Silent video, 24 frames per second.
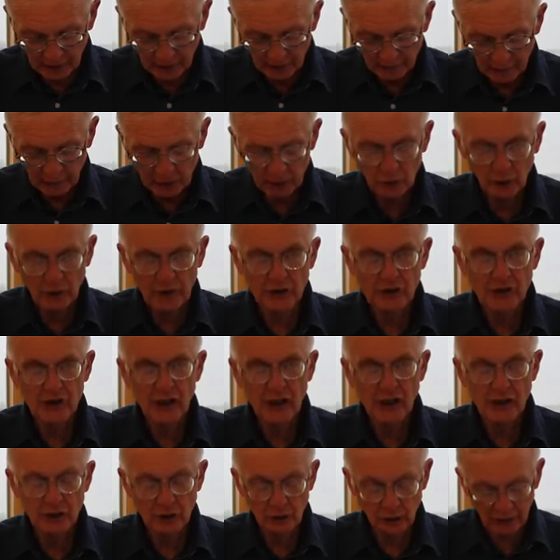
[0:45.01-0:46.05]
between
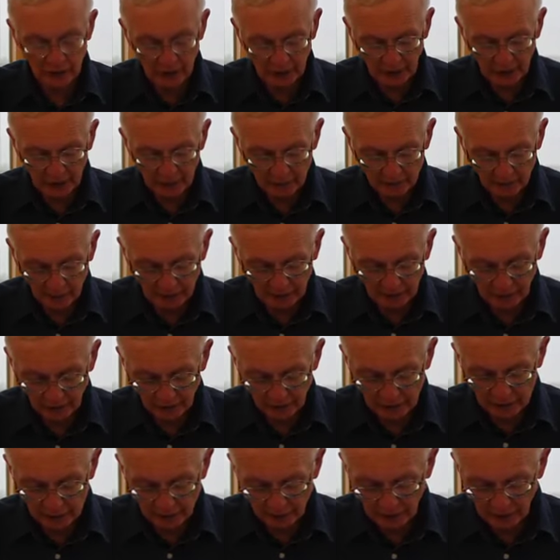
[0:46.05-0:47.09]
sensory and mental
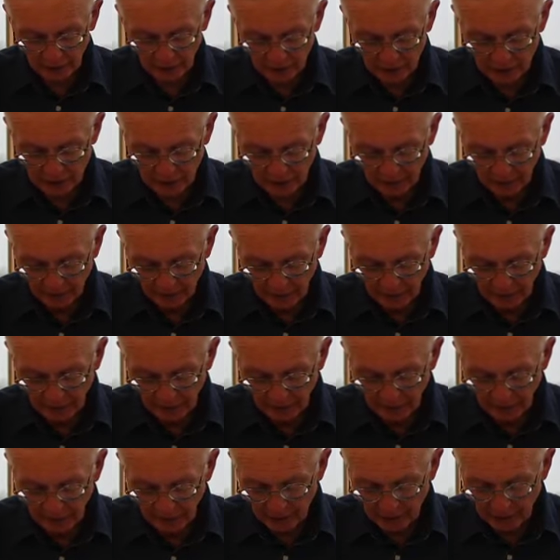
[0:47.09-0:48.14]
experience,
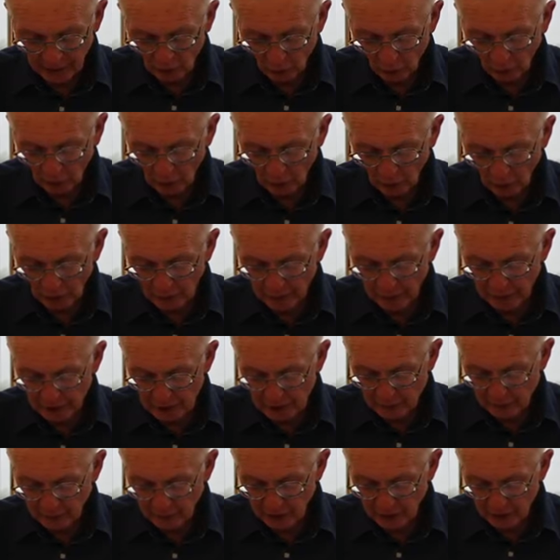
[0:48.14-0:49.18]
and that what one
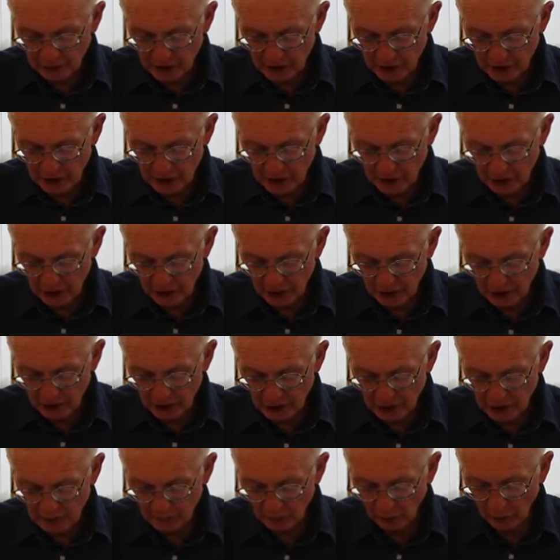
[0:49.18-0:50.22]
experiences
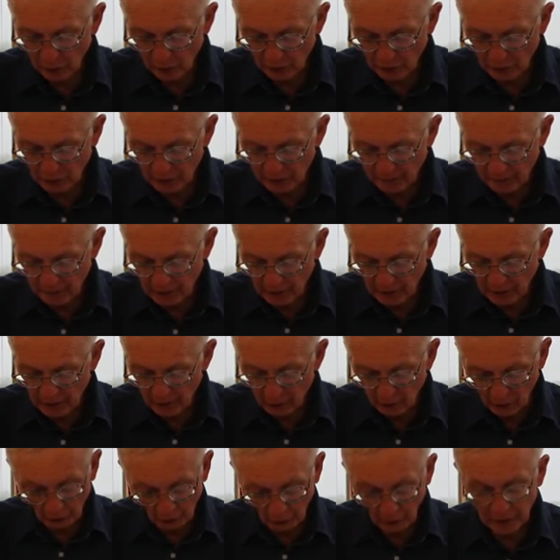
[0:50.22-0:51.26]
is both
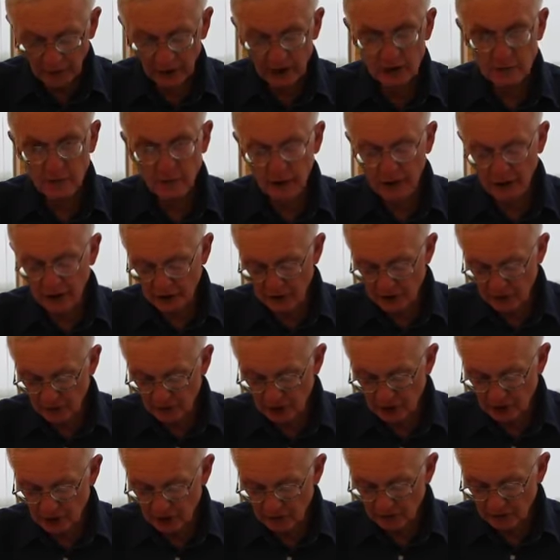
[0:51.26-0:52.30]
what one
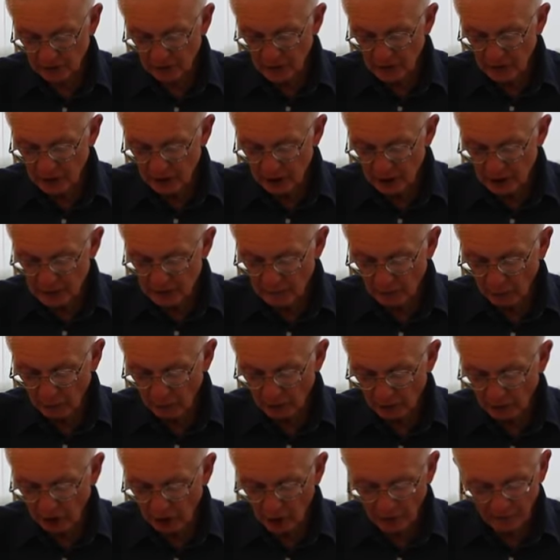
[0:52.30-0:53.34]
experiences is
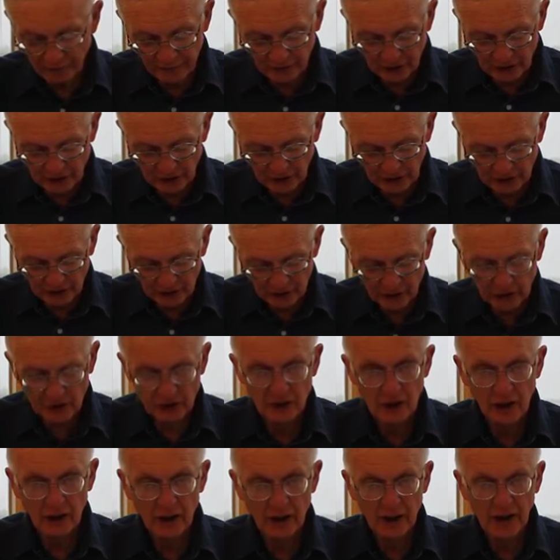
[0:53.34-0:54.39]
both of the
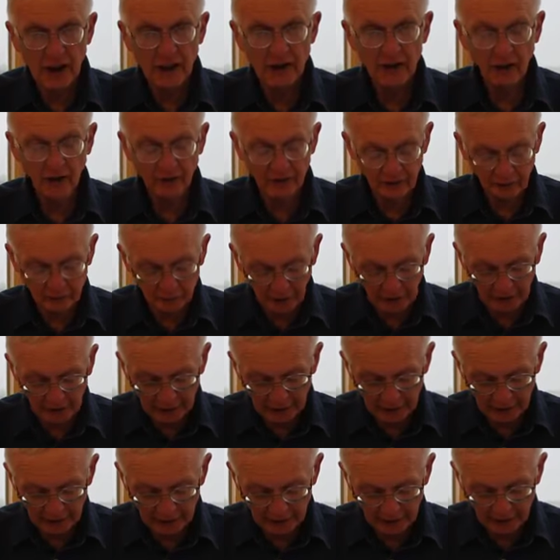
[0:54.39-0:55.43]
senses and of the
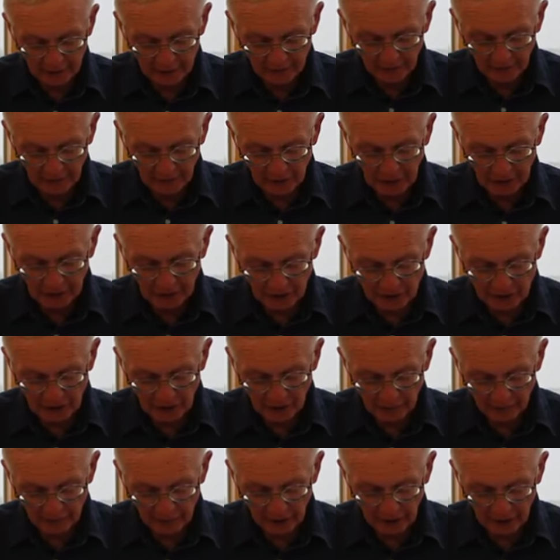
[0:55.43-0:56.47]
mind at the
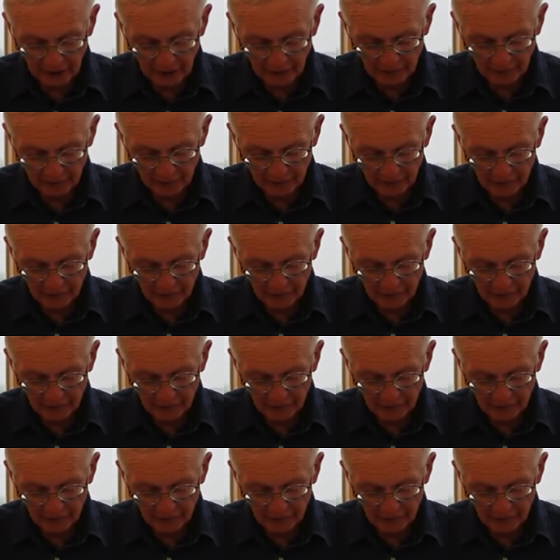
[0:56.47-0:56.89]
same time.